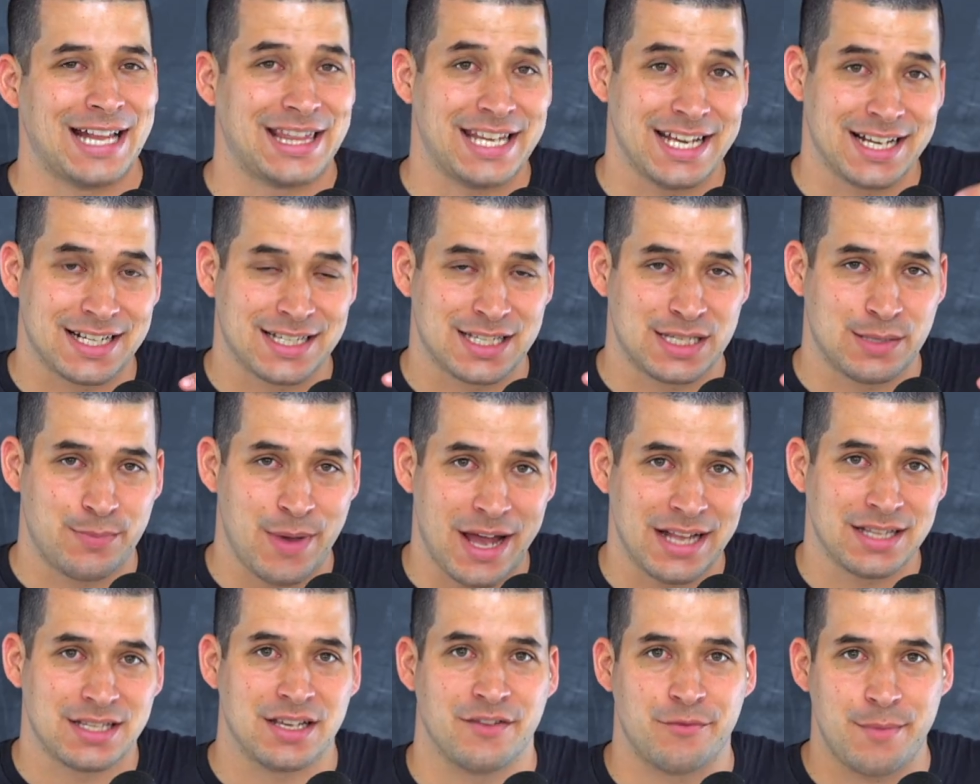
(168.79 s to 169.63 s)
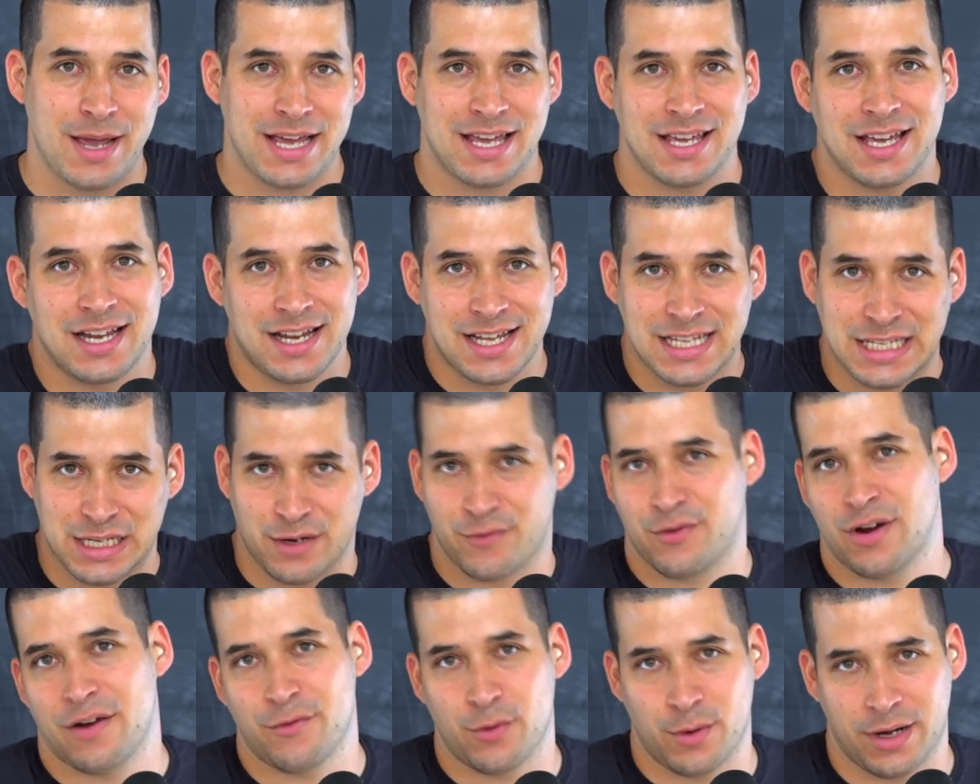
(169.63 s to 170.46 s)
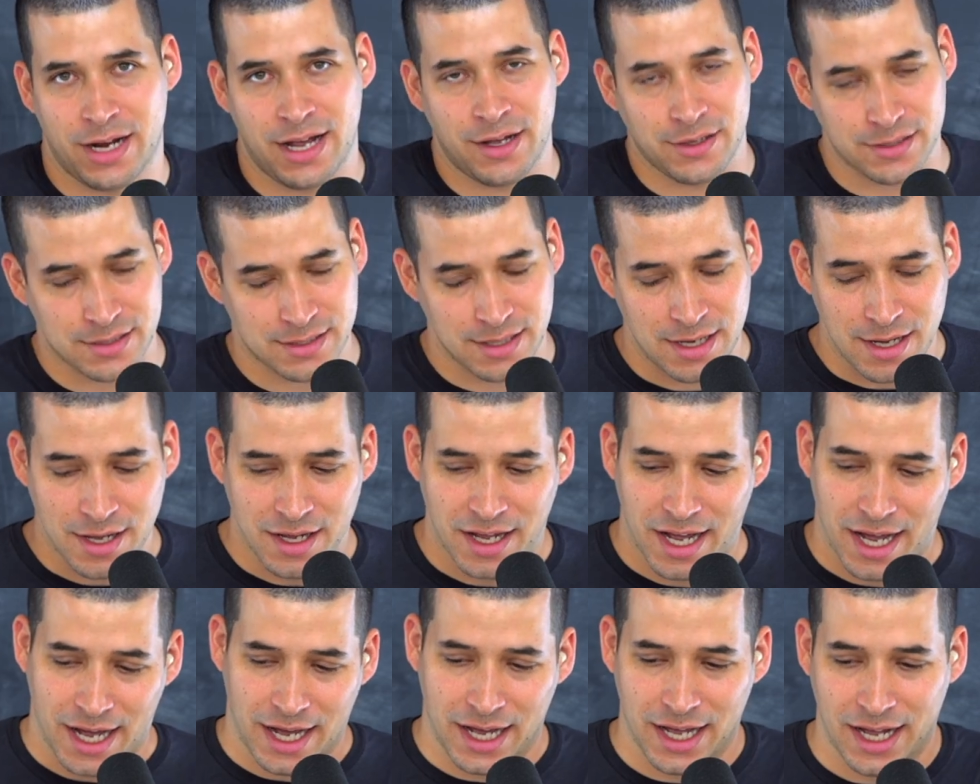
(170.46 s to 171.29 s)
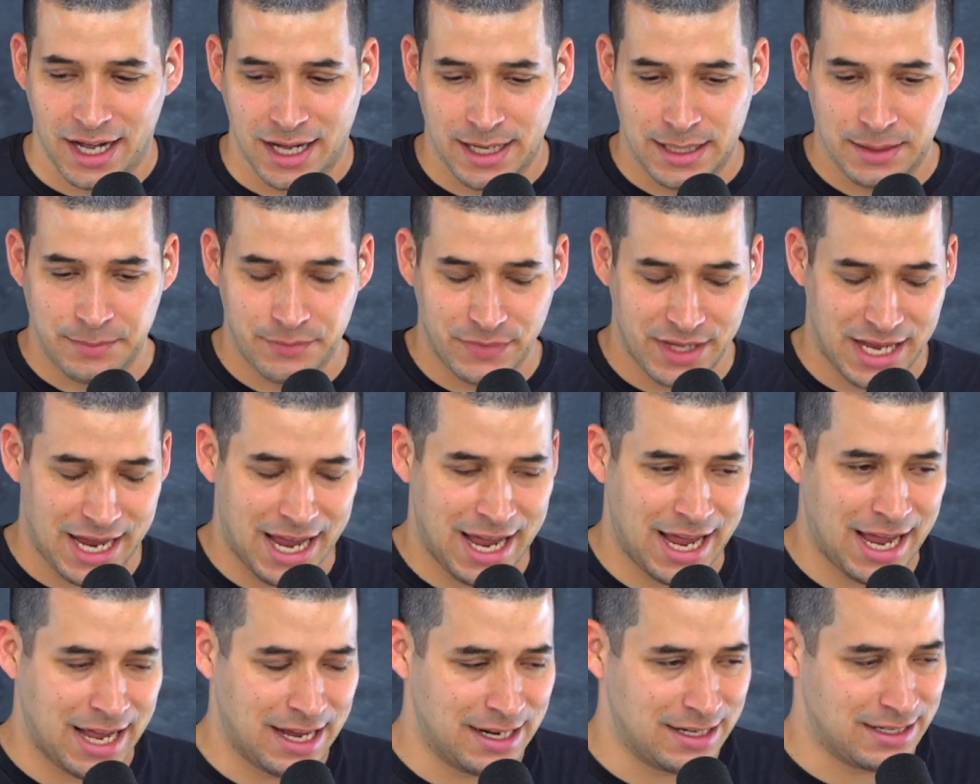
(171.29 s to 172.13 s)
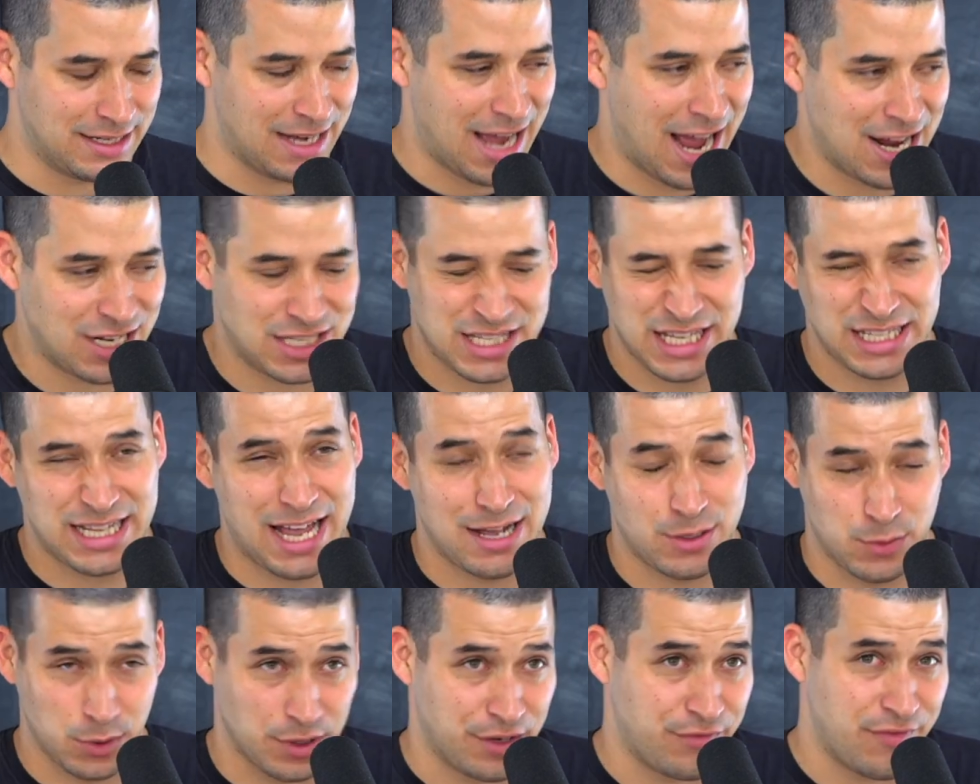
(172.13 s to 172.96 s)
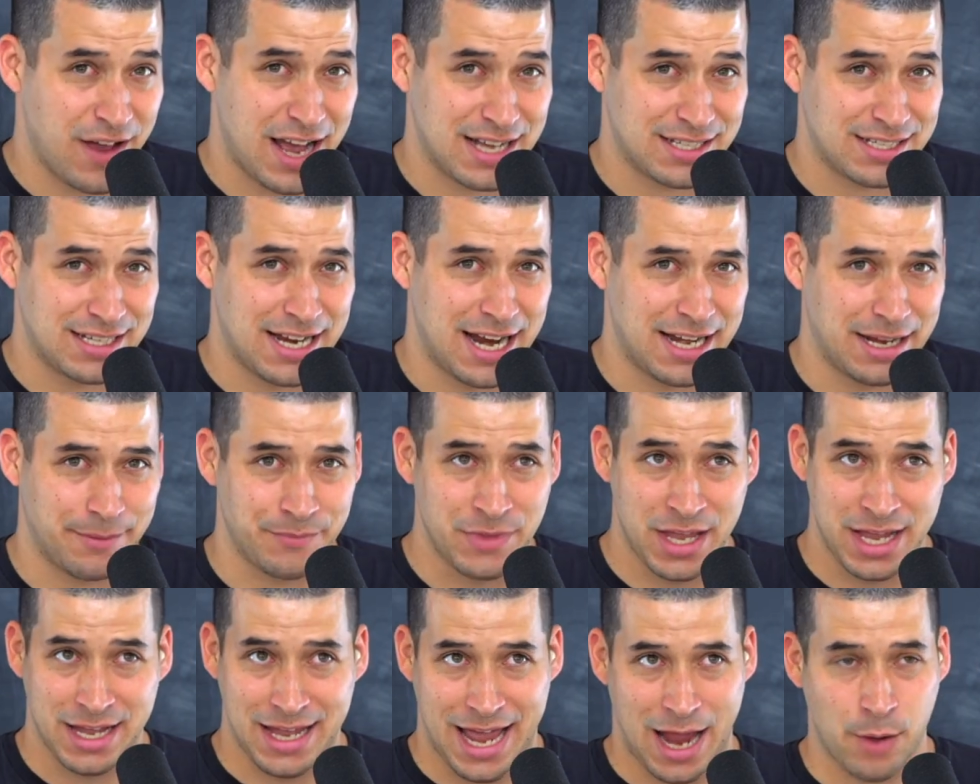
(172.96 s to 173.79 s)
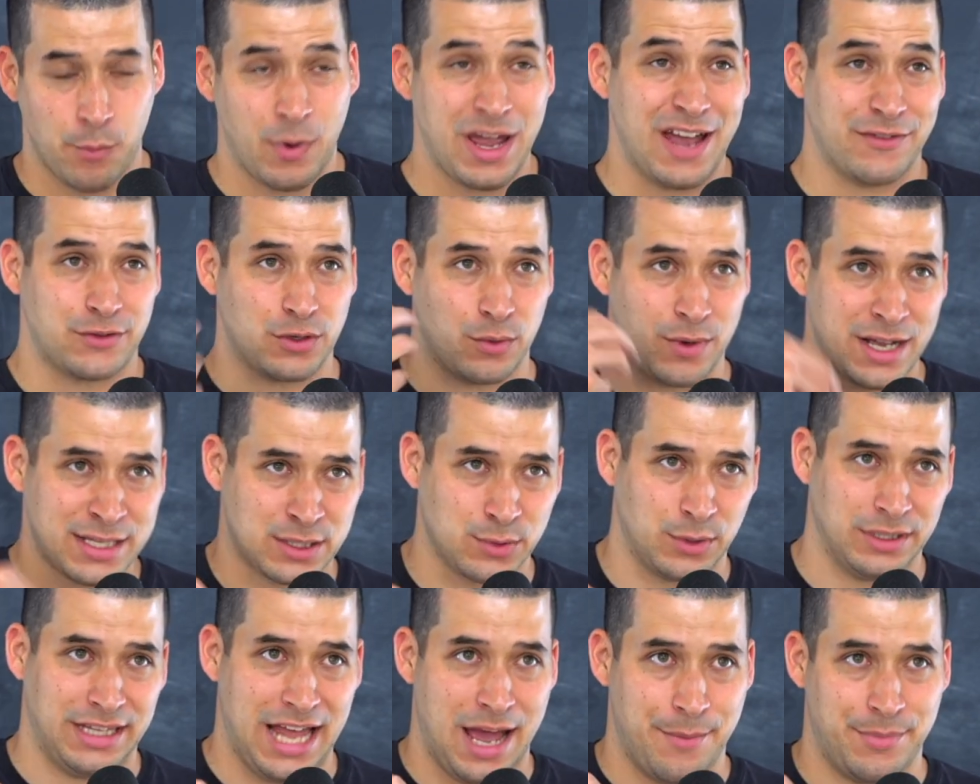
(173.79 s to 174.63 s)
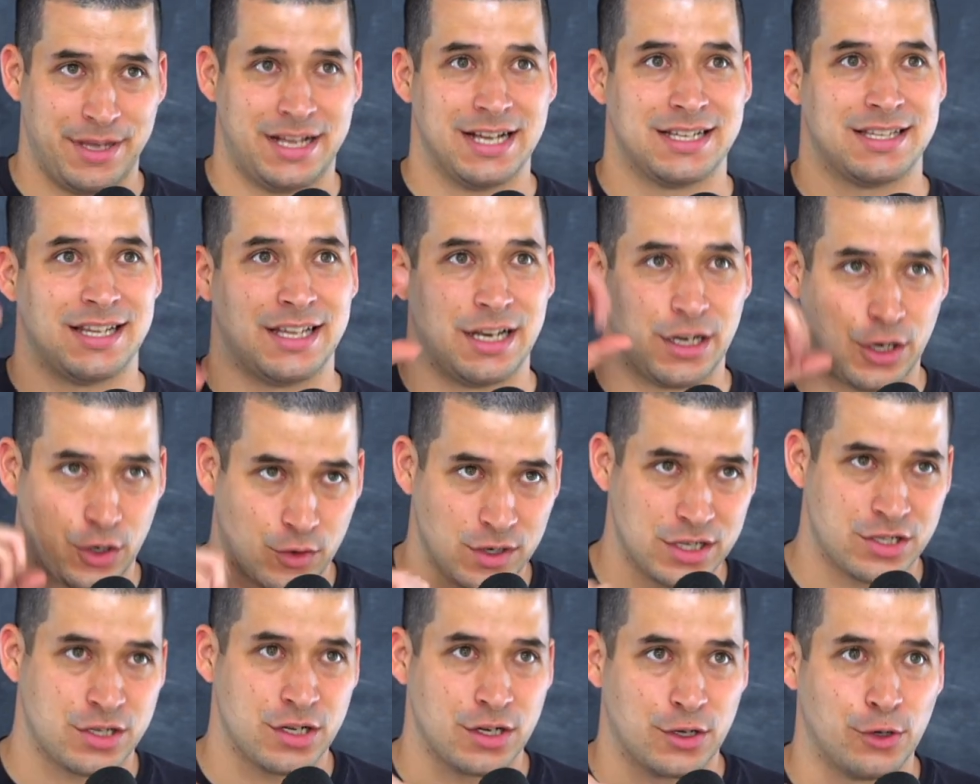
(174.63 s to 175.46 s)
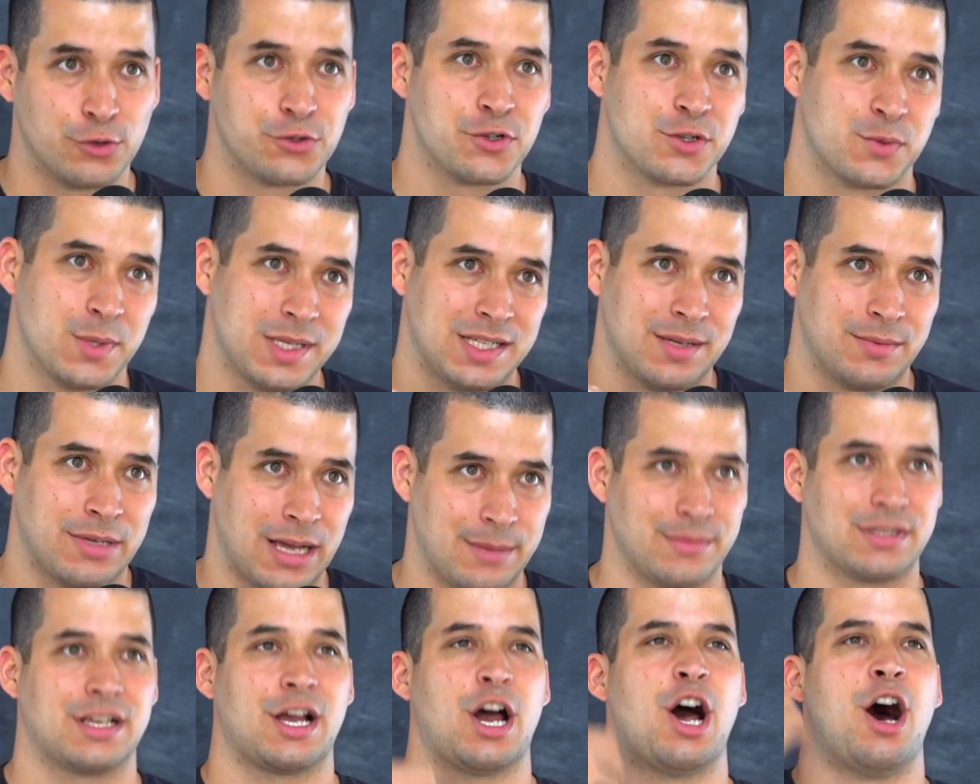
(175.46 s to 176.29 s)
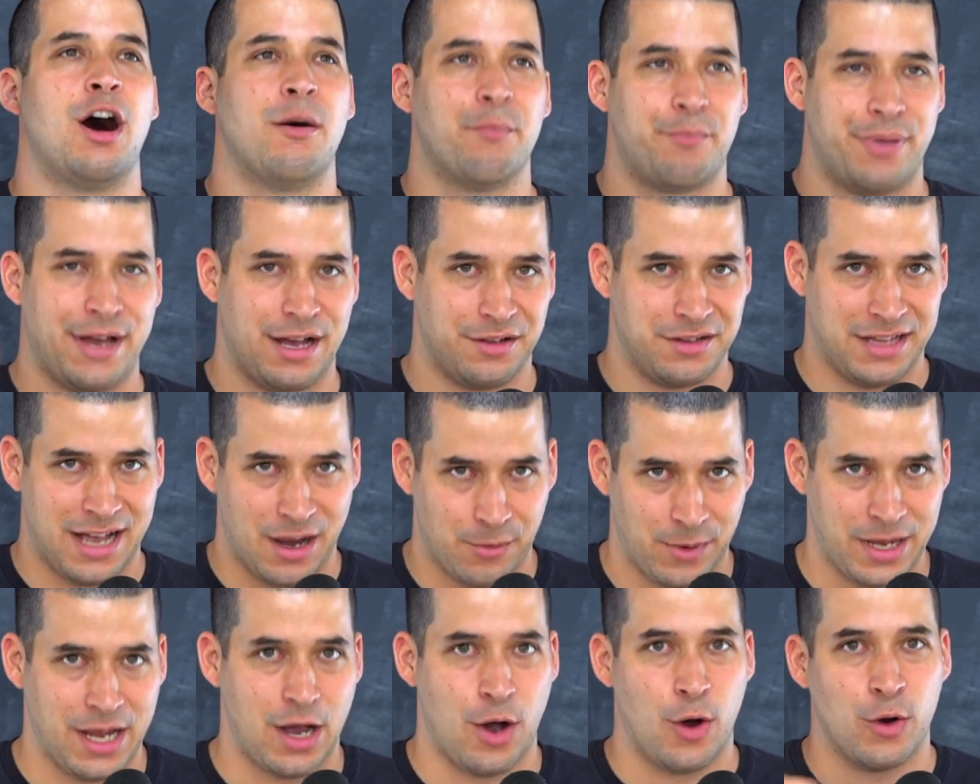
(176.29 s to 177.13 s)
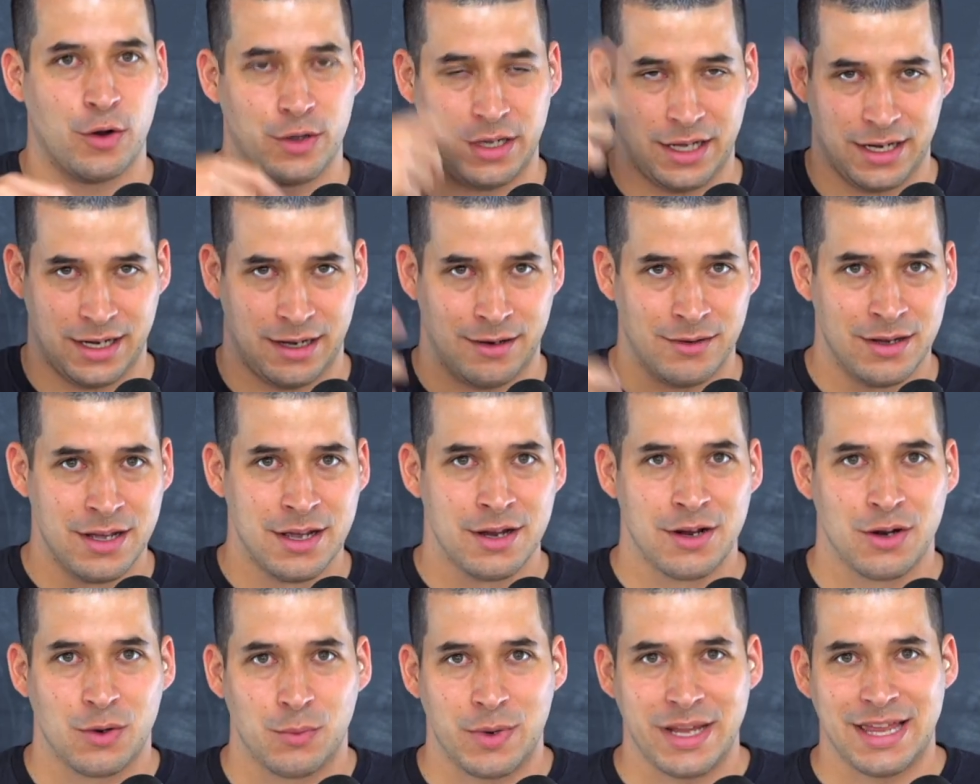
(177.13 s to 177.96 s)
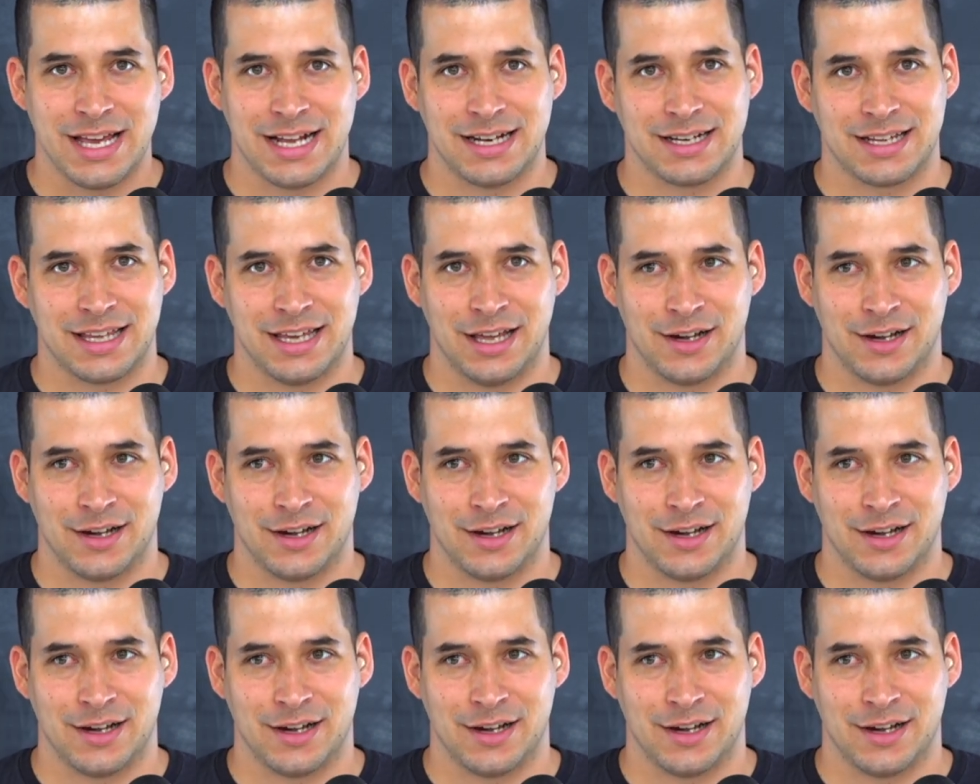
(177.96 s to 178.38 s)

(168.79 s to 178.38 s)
at the expense of making it easier for everyone else. Um, and I just think that's really fascinating. And we have to wrestle with that because then in Christian cultures, we sometimes compound that. We, oh, you know, we then,